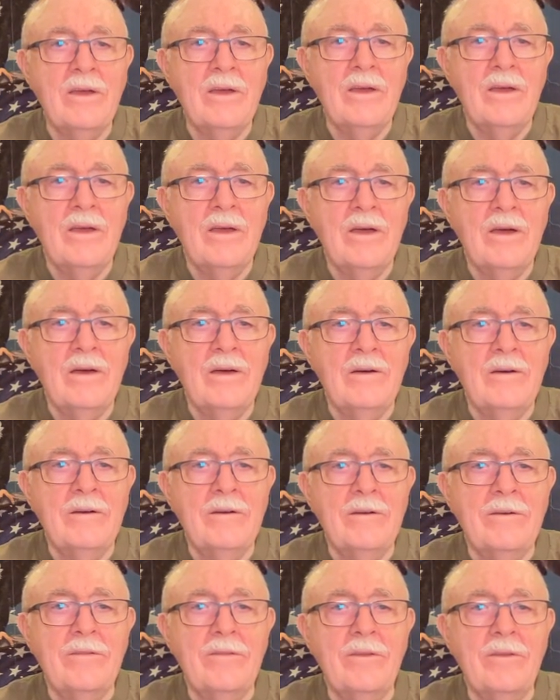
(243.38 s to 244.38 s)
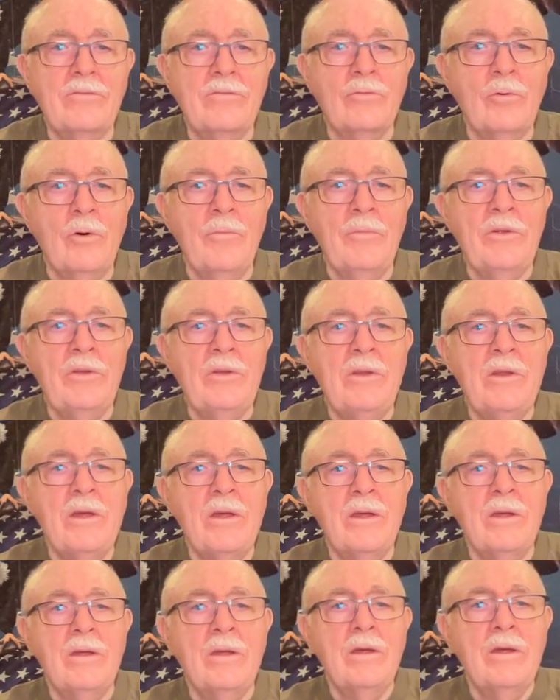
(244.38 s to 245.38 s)
this woman
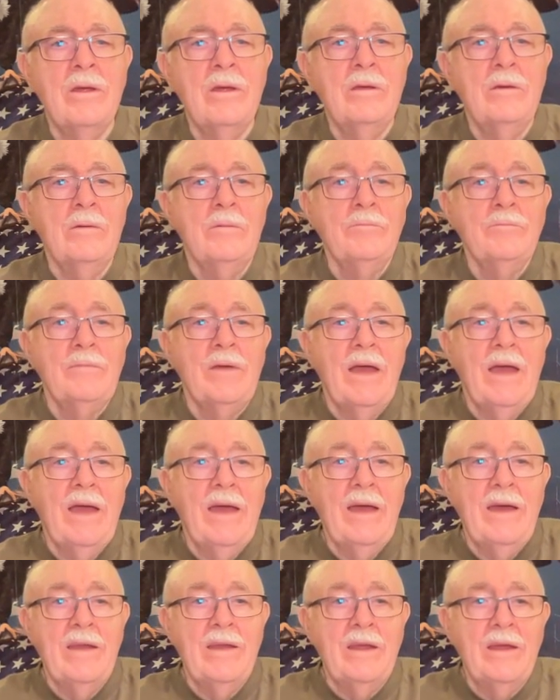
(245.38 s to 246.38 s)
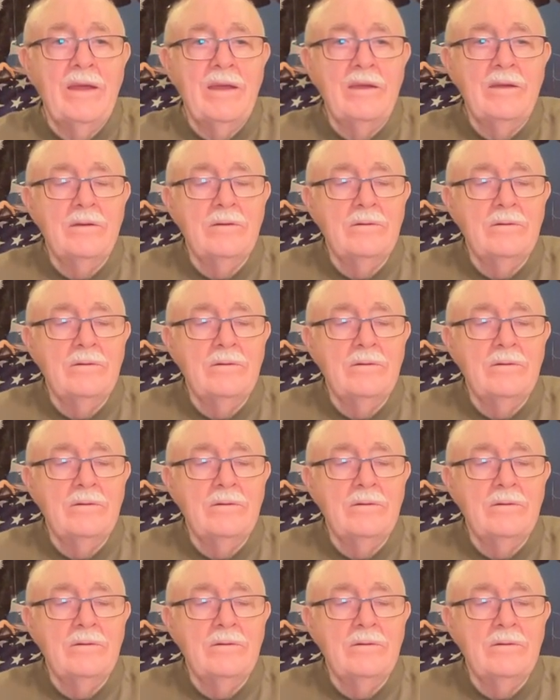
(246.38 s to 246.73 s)
had a